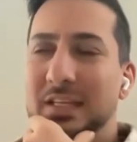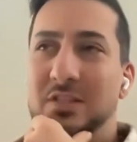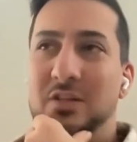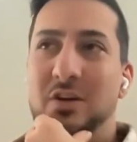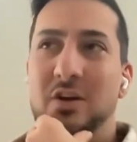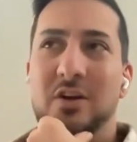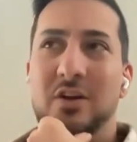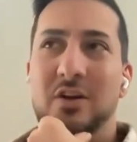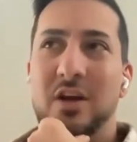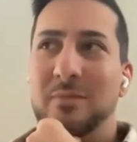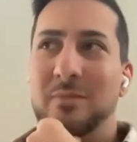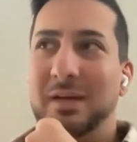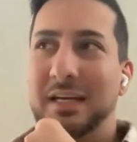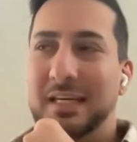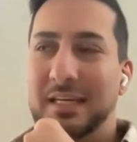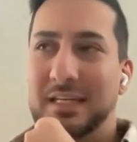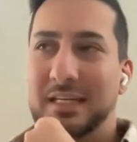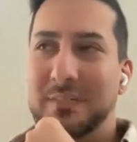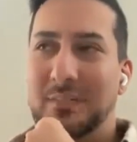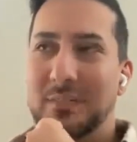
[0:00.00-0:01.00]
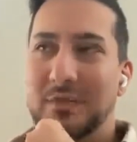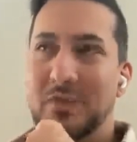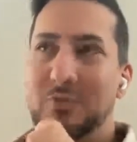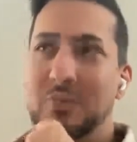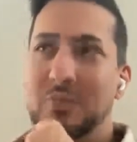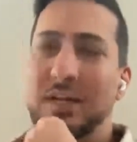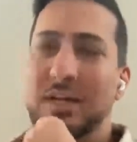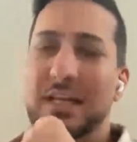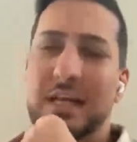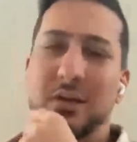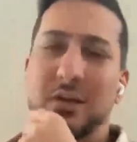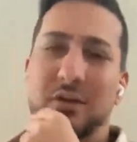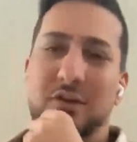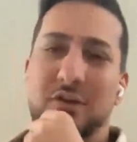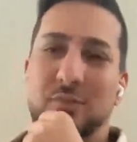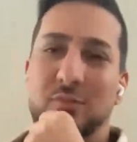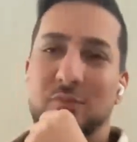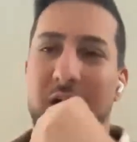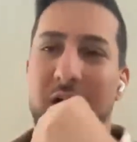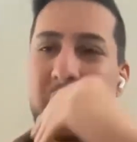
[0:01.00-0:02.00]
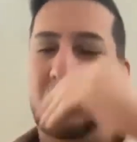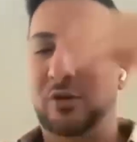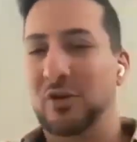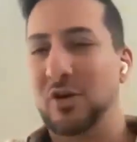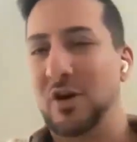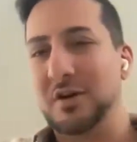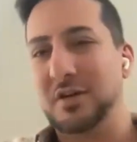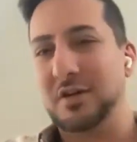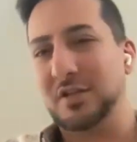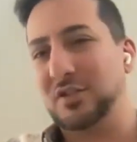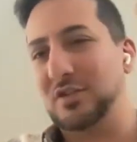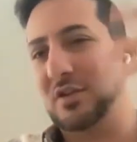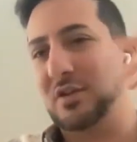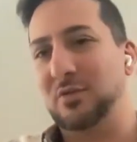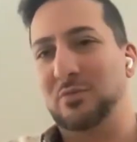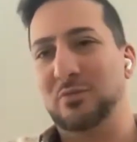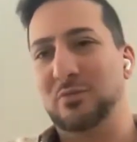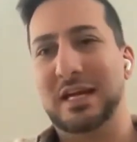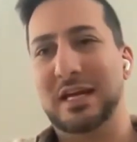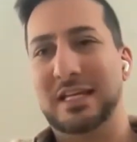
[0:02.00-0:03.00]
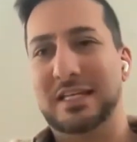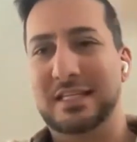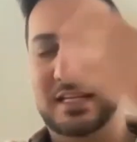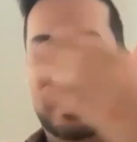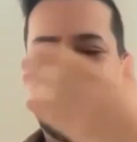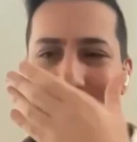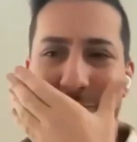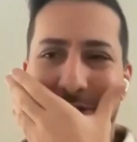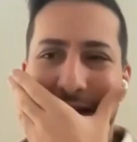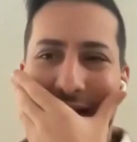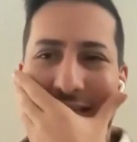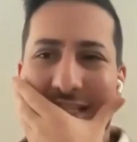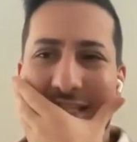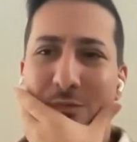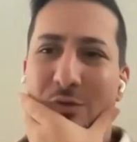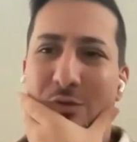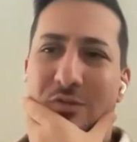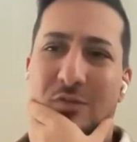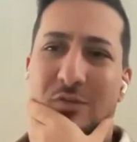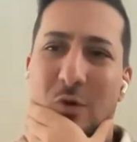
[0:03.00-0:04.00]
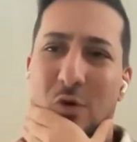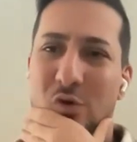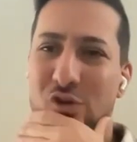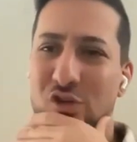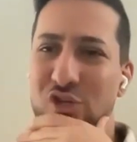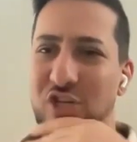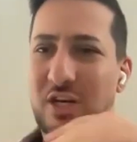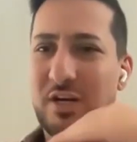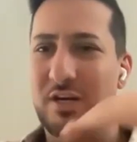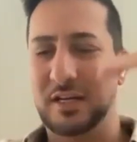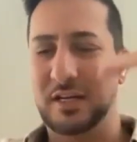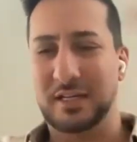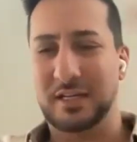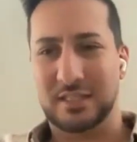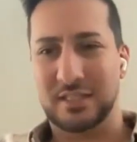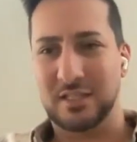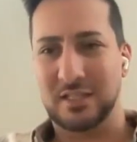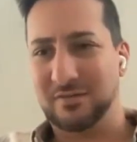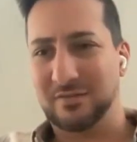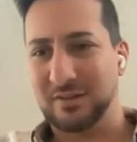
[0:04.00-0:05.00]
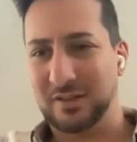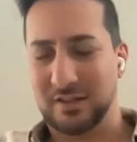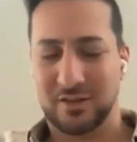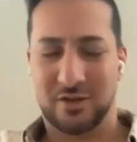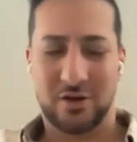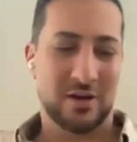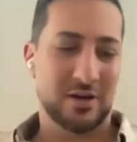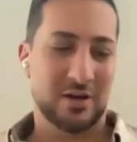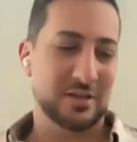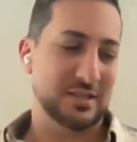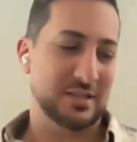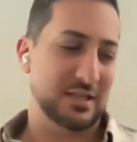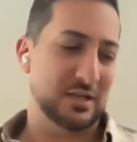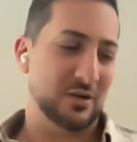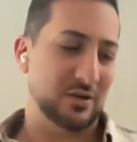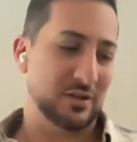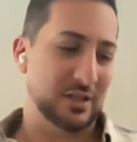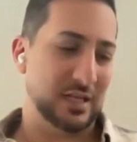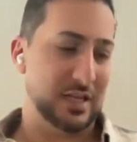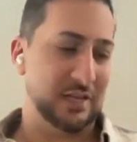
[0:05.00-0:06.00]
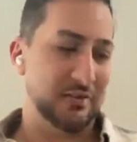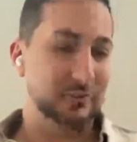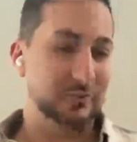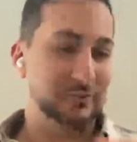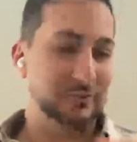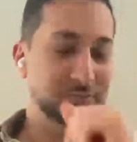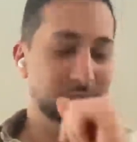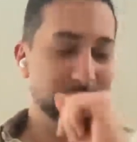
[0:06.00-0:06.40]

started not making as much money. And also our costs started raising with photo sharing and server costs and all that.